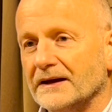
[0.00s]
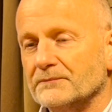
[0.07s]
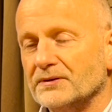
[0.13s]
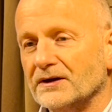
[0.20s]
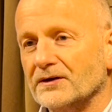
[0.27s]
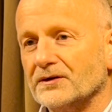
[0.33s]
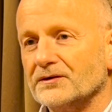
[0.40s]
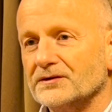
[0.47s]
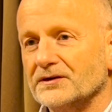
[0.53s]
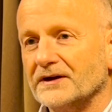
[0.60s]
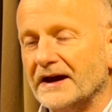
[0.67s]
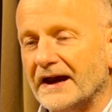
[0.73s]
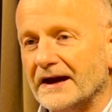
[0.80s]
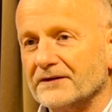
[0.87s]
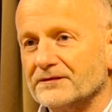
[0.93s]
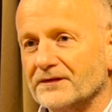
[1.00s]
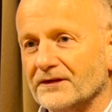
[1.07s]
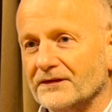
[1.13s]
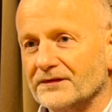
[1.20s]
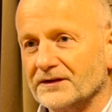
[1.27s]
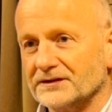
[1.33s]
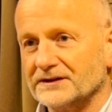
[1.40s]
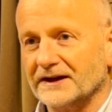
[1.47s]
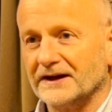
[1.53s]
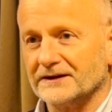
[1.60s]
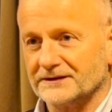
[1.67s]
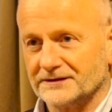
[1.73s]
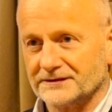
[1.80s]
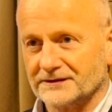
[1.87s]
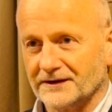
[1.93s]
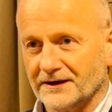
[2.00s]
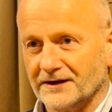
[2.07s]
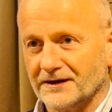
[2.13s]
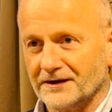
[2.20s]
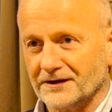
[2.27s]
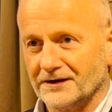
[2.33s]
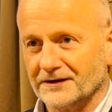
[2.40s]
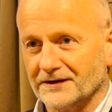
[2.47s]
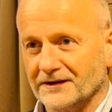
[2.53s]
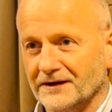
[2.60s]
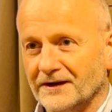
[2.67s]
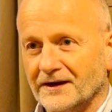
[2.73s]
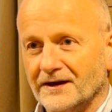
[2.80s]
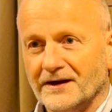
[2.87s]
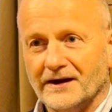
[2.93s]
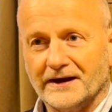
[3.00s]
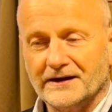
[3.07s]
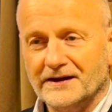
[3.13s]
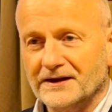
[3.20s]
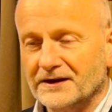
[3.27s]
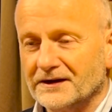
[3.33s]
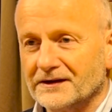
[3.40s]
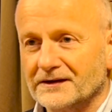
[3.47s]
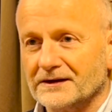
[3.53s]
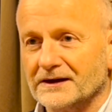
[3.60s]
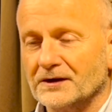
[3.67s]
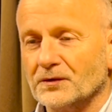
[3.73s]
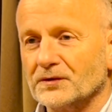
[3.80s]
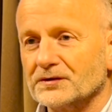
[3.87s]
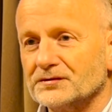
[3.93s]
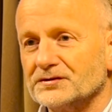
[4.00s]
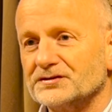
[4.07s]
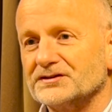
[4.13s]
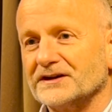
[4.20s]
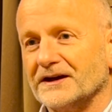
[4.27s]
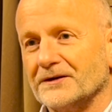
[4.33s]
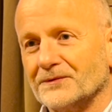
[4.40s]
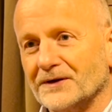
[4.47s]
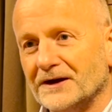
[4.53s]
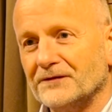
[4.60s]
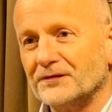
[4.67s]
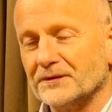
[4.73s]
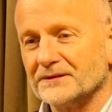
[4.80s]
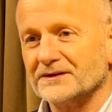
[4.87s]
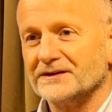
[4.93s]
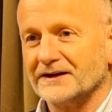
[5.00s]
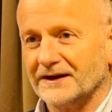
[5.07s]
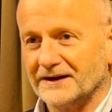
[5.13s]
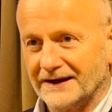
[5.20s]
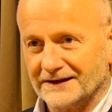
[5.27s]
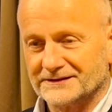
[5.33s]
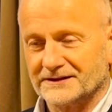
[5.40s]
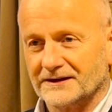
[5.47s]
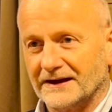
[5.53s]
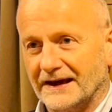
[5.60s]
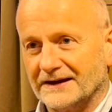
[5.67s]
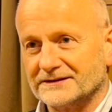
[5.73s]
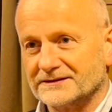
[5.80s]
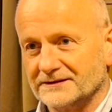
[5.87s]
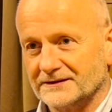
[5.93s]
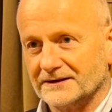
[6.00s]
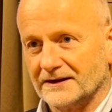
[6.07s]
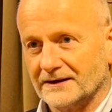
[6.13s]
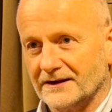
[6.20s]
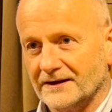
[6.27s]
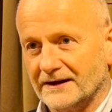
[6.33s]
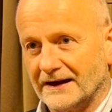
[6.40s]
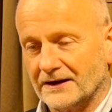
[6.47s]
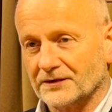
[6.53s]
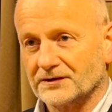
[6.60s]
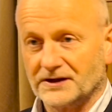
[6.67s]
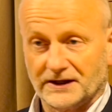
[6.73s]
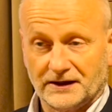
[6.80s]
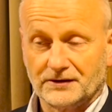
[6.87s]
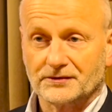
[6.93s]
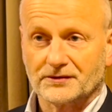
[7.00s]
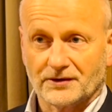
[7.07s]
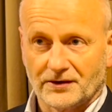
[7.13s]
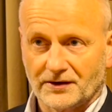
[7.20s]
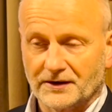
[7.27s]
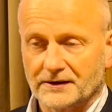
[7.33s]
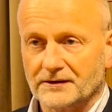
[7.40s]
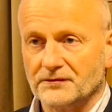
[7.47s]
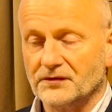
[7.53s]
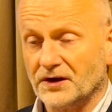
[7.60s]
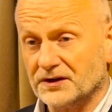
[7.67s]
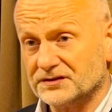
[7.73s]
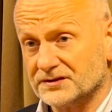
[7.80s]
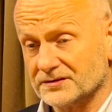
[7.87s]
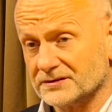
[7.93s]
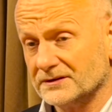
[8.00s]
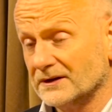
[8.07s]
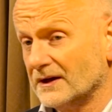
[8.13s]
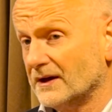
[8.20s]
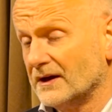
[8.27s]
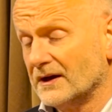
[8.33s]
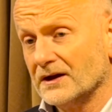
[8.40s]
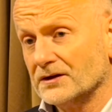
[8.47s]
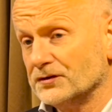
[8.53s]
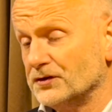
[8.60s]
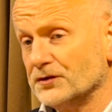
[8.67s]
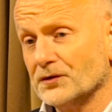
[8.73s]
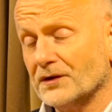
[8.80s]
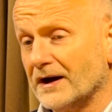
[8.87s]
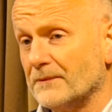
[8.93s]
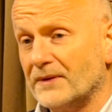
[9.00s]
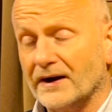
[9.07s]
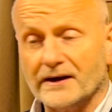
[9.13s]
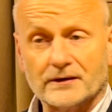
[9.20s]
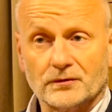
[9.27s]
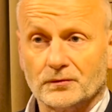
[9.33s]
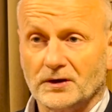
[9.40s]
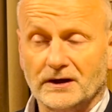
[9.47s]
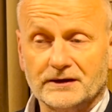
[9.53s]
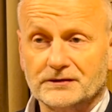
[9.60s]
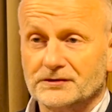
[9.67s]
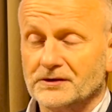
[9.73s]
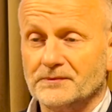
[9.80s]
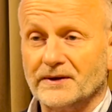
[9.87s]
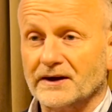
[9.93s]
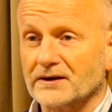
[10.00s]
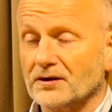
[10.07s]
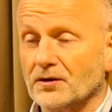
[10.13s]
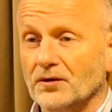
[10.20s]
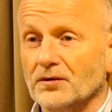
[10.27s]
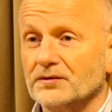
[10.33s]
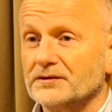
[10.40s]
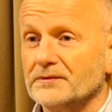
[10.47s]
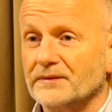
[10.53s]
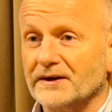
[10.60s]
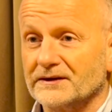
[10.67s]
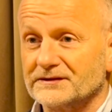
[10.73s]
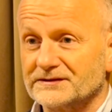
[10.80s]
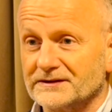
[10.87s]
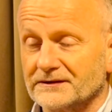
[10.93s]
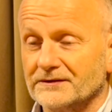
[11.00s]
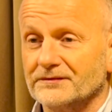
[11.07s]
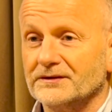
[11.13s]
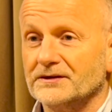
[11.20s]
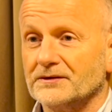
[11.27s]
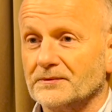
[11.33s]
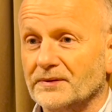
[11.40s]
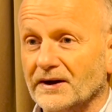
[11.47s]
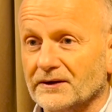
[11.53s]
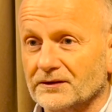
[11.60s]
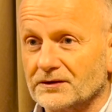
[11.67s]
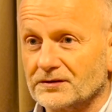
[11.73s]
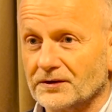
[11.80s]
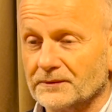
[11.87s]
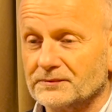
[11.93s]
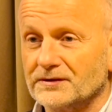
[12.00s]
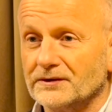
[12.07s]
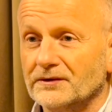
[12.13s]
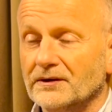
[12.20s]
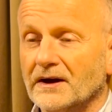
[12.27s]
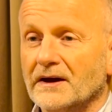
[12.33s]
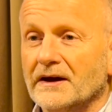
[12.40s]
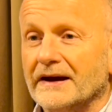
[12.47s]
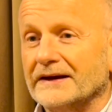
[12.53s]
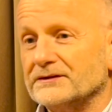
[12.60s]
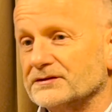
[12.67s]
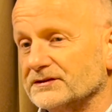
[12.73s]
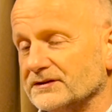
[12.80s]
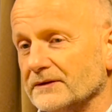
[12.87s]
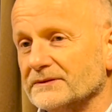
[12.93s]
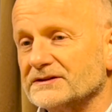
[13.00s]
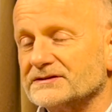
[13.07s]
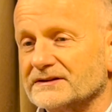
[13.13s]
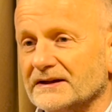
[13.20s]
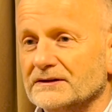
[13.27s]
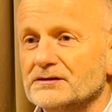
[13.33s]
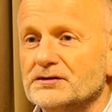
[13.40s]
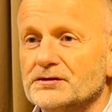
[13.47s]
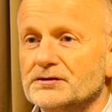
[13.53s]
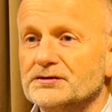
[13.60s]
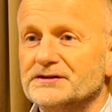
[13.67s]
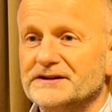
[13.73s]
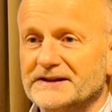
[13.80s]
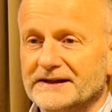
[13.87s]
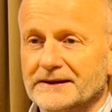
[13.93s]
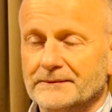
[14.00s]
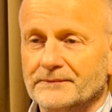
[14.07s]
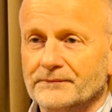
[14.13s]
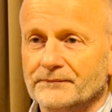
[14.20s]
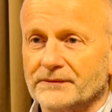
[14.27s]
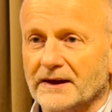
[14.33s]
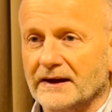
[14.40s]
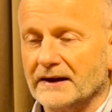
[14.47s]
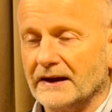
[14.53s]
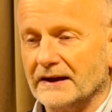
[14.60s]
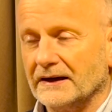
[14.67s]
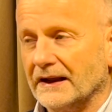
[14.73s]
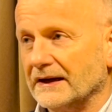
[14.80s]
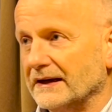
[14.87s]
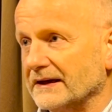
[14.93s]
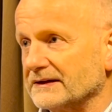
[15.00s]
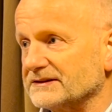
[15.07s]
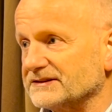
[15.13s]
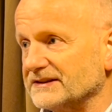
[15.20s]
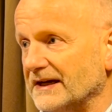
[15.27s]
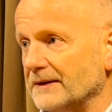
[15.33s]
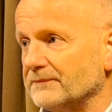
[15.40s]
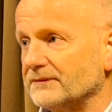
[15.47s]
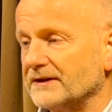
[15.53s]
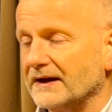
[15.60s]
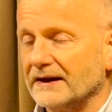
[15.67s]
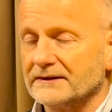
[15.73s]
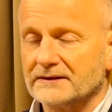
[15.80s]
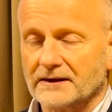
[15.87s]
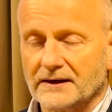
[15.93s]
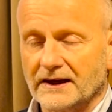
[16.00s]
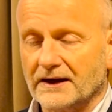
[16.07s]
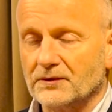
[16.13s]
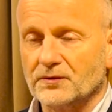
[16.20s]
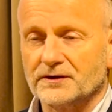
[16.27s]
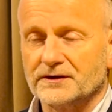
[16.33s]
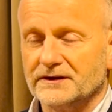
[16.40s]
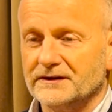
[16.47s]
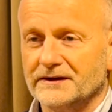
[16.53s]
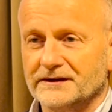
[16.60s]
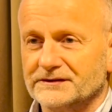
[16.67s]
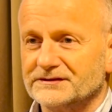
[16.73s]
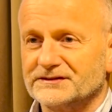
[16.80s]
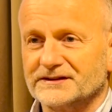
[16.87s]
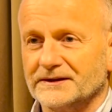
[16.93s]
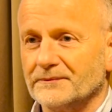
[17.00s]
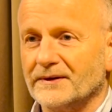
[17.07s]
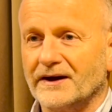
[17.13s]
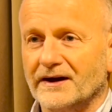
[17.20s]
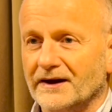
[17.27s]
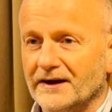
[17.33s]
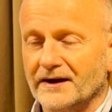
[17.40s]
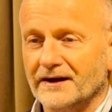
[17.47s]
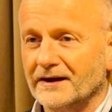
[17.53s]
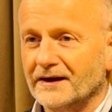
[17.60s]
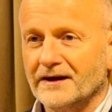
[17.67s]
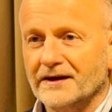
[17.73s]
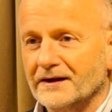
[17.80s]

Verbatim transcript: and below you have uh, the debt uh, on it. And here, in order to stay away from the debt as an asset uh, allocator or an investor, you are buying what? You're buying gold, you're buying silver, you're buying crypto, and to some extent you deem and, and, and accept that the equity is semi